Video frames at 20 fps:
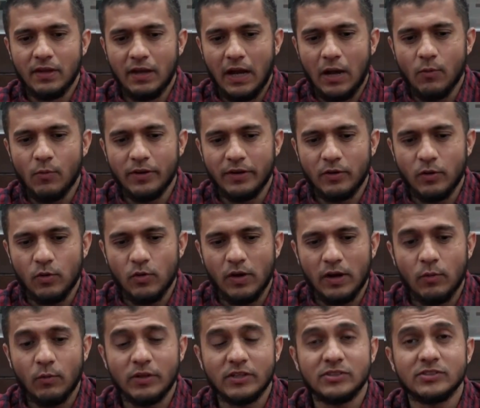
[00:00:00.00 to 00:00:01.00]
I want to go.
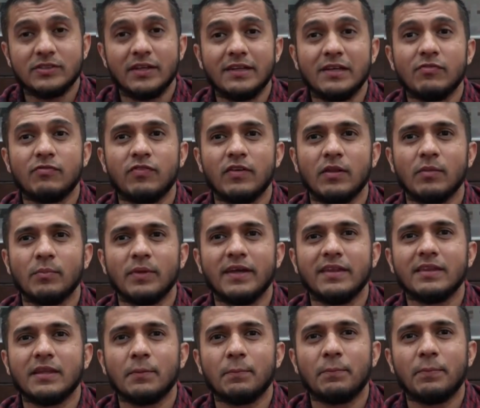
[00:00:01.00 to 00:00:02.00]
I want to study film
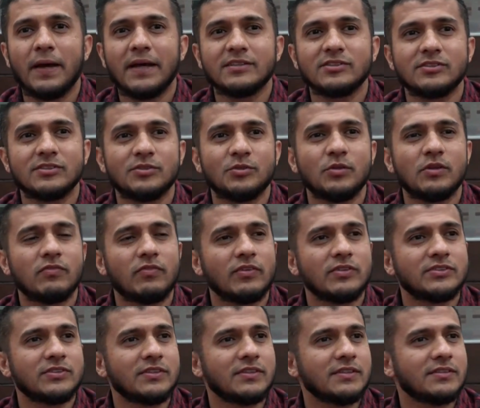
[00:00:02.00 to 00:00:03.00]
in the best
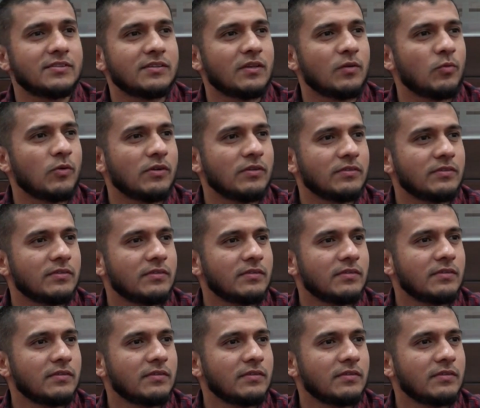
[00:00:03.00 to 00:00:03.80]
universities in the world.